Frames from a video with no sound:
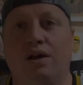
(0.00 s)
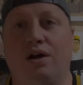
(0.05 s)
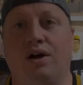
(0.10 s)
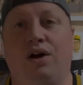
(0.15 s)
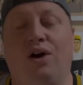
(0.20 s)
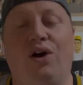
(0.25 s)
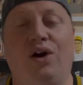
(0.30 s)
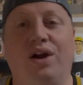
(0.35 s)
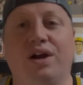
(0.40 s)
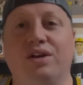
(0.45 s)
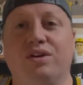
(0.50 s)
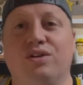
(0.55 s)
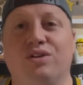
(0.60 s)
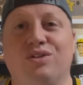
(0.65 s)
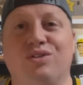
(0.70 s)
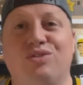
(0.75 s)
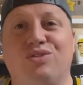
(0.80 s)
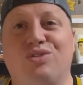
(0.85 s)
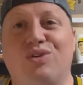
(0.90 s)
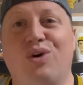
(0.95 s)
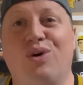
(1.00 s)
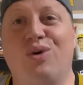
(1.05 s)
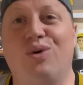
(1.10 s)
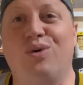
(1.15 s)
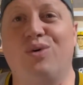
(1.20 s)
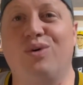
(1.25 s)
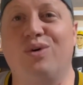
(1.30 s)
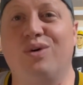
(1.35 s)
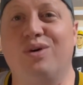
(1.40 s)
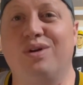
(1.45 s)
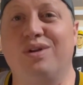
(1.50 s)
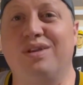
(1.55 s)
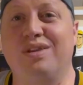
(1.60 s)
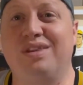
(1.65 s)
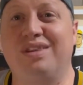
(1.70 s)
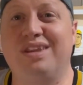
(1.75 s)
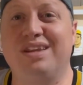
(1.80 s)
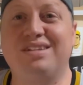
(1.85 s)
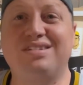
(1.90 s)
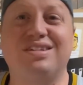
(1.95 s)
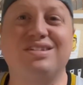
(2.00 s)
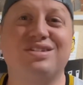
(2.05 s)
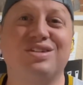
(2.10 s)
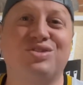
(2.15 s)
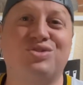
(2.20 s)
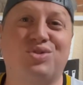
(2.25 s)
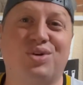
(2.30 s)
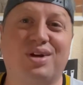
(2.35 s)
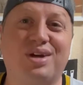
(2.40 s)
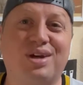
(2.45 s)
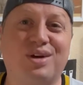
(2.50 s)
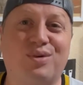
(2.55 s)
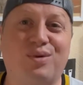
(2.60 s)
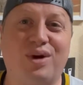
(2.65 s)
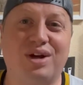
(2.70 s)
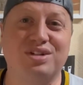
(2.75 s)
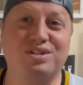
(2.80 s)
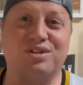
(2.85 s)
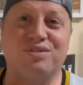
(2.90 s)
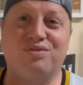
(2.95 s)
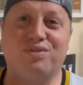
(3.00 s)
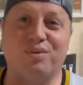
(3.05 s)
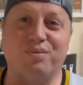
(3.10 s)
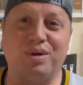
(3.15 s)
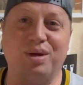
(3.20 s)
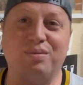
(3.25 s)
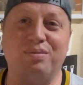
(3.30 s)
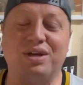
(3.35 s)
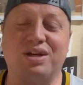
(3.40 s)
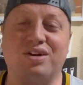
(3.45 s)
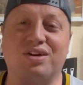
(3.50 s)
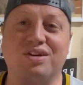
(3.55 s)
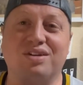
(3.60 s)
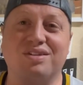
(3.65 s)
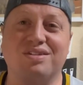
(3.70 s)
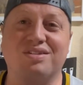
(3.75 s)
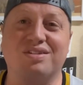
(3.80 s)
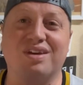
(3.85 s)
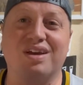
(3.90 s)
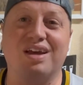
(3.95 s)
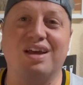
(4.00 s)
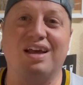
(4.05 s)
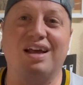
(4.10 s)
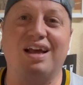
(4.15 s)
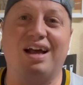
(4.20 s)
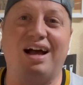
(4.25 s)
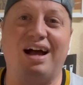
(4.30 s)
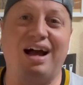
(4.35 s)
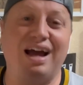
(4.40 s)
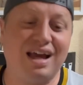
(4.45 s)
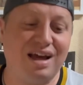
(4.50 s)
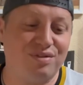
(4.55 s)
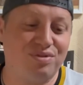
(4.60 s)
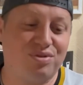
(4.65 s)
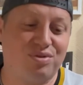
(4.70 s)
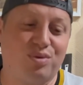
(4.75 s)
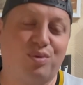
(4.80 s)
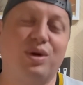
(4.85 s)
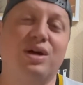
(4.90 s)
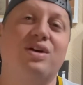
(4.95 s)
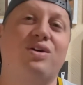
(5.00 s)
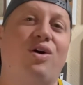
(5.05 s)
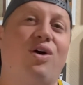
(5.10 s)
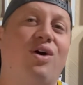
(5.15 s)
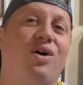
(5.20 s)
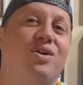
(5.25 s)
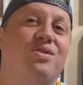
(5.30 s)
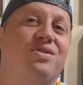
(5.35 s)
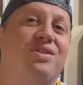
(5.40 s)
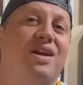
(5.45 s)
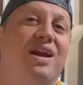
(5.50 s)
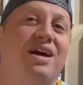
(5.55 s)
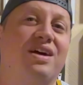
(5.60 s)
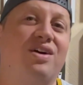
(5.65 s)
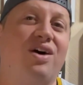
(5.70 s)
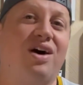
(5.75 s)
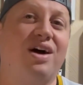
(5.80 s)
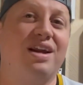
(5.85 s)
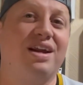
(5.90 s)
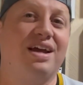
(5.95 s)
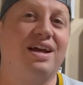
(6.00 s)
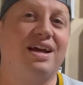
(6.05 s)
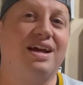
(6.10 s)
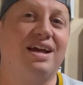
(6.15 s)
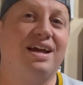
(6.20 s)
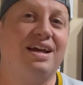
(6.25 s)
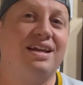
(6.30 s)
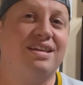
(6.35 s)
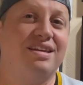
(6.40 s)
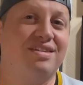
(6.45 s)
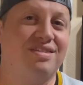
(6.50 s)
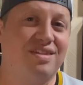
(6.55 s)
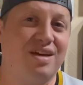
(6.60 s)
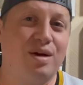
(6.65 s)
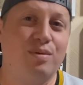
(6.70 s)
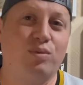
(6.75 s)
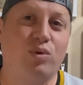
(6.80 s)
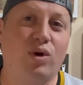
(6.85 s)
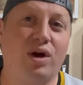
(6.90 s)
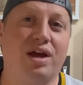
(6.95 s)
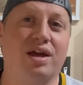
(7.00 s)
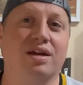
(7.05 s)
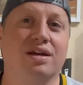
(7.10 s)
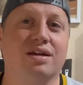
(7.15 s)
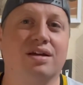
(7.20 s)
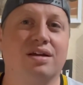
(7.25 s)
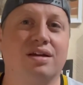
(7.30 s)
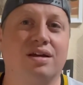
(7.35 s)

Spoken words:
All right, so this is a tricky question for me because I have 3 cards that I got in the same way.